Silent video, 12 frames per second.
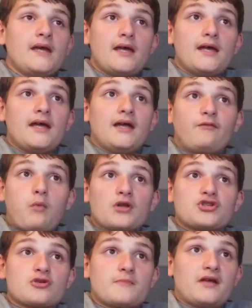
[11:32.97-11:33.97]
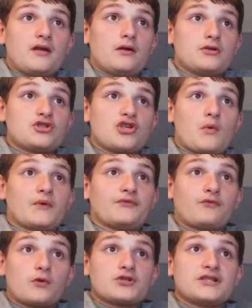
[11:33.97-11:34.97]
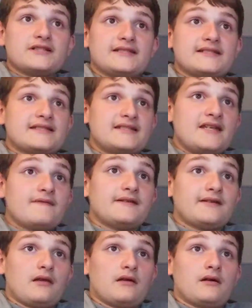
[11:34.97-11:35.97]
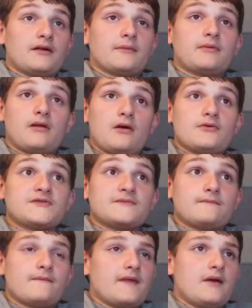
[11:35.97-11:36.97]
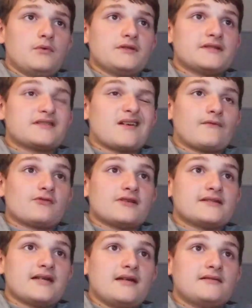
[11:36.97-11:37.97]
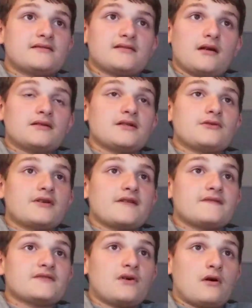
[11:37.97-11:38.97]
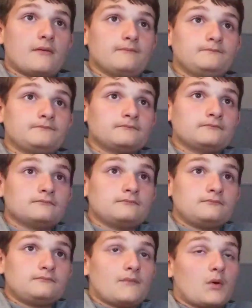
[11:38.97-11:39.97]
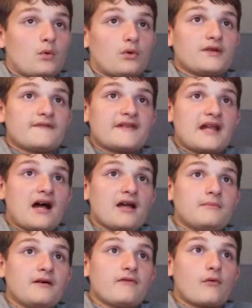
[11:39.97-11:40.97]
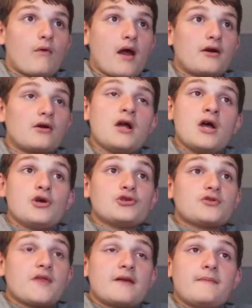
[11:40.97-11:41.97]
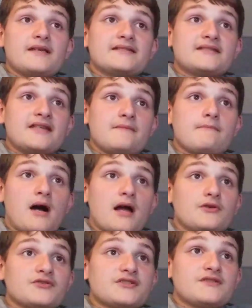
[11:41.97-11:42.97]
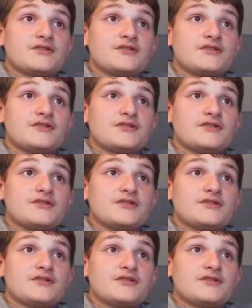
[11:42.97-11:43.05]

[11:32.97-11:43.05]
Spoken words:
If one should be so unfortunate to see the Dullahan up close, they would discover his head tucked underneath his arm, or lifted high above the rider, so that it may see miles into